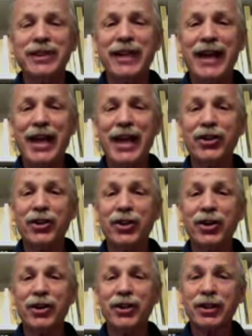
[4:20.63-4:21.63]
and
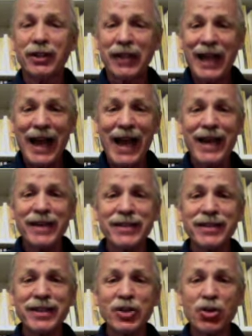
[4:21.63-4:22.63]
your class
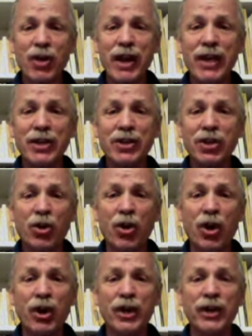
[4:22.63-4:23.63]
is trained to
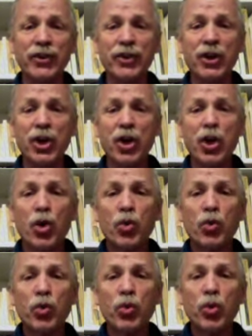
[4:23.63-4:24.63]
chorus,
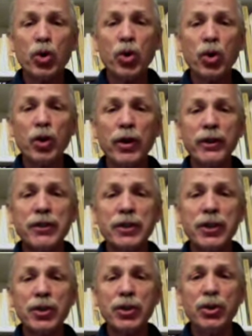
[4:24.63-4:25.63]
Rule
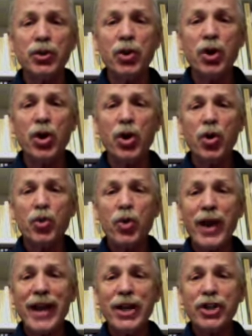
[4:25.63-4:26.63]
2,
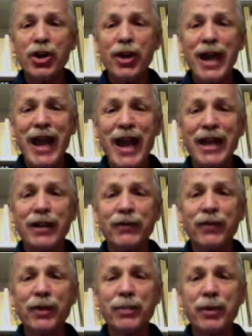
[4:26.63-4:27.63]
raise your hand
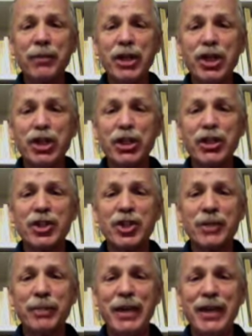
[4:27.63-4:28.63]
for permission to
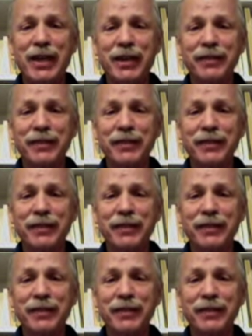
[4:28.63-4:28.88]
speak.